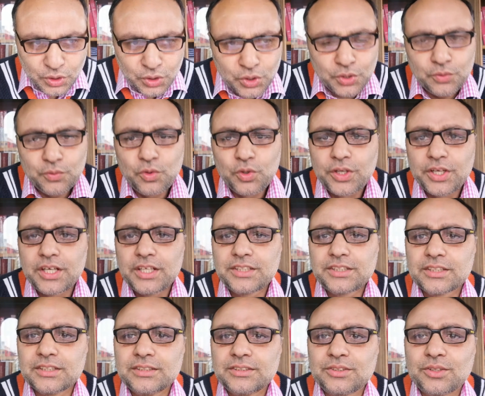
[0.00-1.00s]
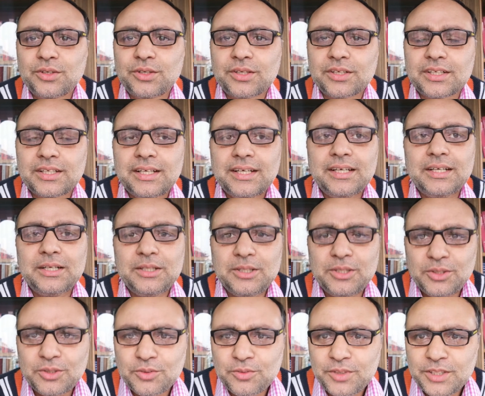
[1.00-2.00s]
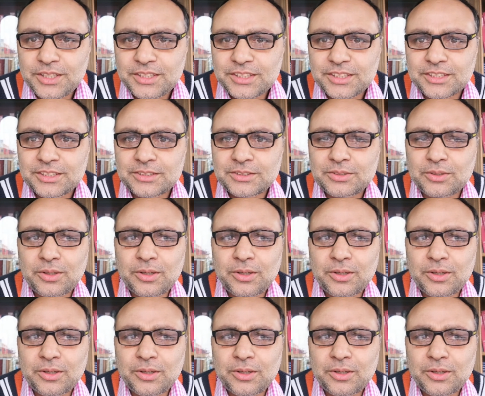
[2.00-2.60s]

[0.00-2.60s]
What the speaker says: invocations or innovations,